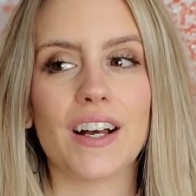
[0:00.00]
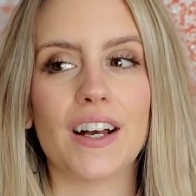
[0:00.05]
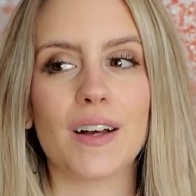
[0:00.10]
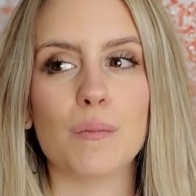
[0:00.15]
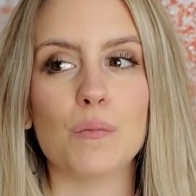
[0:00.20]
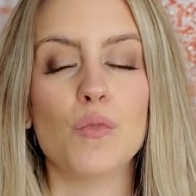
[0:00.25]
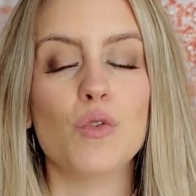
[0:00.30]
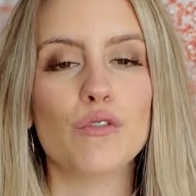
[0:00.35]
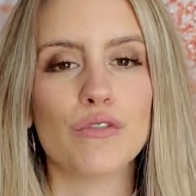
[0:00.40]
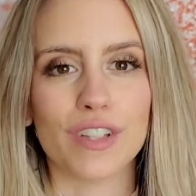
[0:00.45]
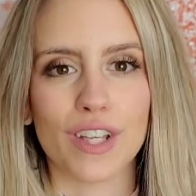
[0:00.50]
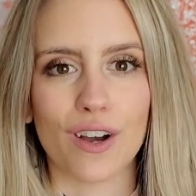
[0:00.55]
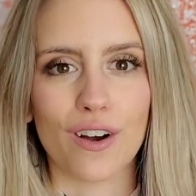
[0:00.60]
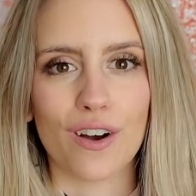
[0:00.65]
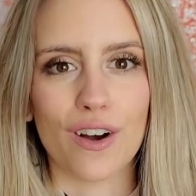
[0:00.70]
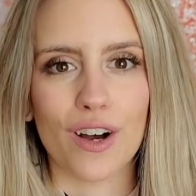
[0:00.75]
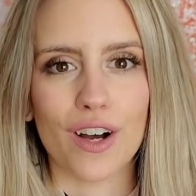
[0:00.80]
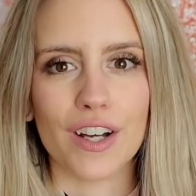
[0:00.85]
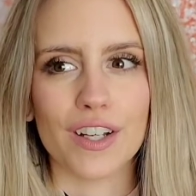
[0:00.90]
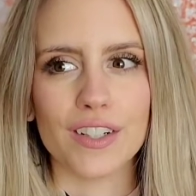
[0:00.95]
movie
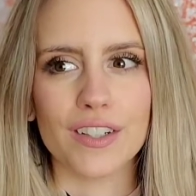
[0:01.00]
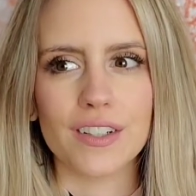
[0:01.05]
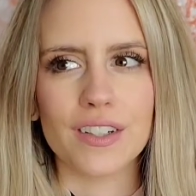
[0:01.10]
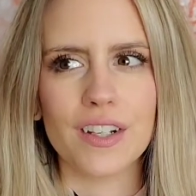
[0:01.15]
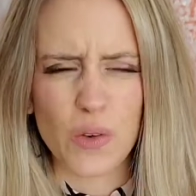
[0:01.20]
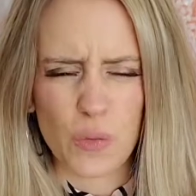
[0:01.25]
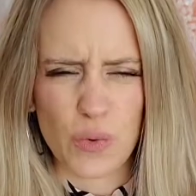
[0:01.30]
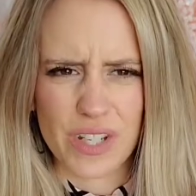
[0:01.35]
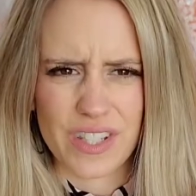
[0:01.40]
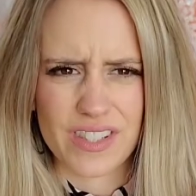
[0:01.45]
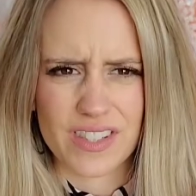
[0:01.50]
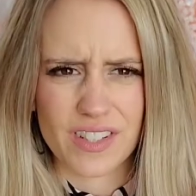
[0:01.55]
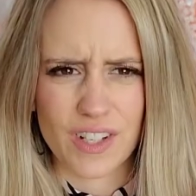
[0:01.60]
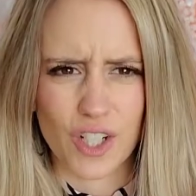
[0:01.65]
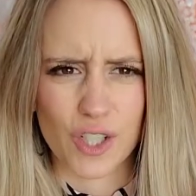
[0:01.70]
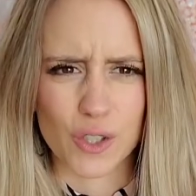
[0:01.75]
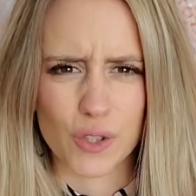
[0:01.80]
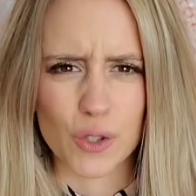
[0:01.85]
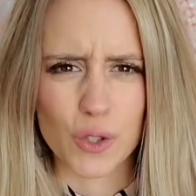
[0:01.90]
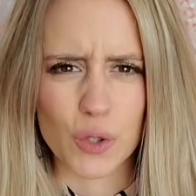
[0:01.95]
on. It was
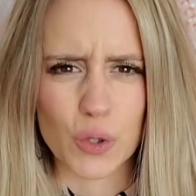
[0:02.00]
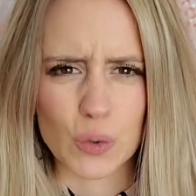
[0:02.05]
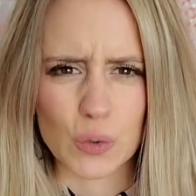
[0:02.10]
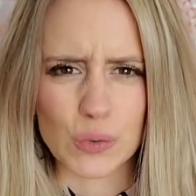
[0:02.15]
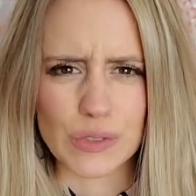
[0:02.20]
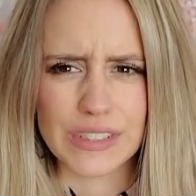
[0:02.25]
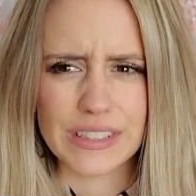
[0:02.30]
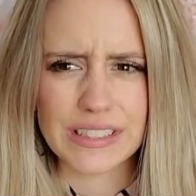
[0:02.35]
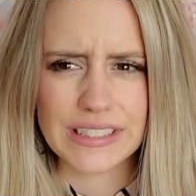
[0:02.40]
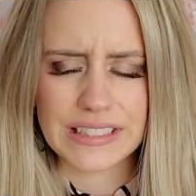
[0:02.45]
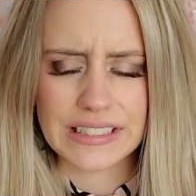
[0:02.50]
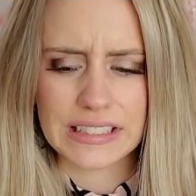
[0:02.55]
cartoons,